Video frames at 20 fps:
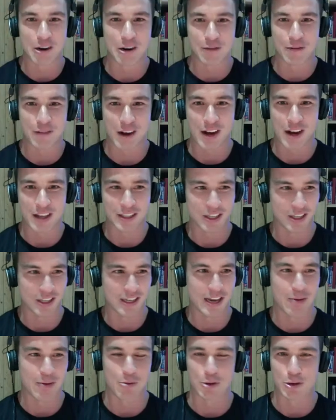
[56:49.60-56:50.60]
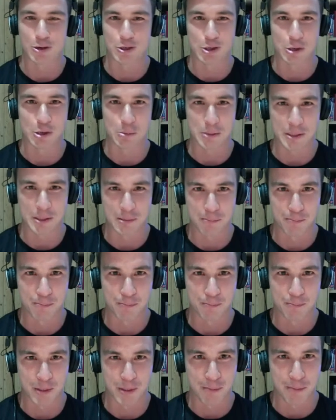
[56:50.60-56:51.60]
fast. Okay, well, you told me
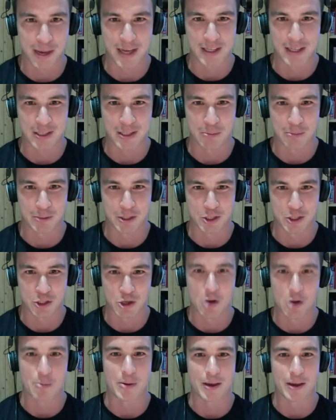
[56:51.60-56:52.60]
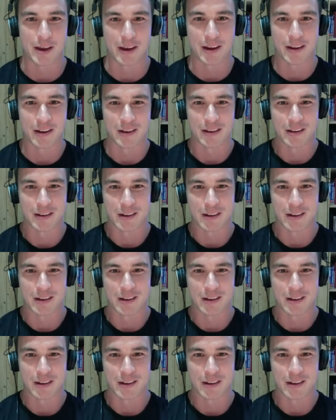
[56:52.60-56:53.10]
to pace, so I'm going to stop here.